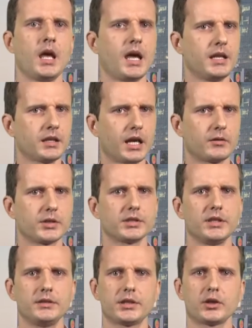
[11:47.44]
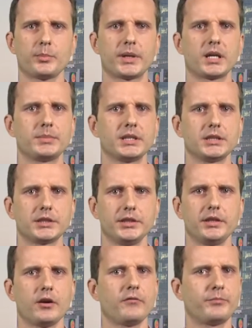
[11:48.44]
Encourage
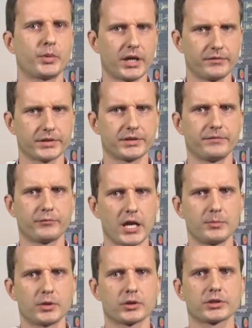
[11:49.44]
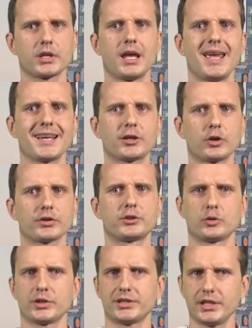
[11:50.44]
interoperability of privacy frameworks across
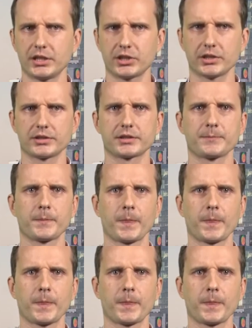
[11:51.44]
jurisdictions,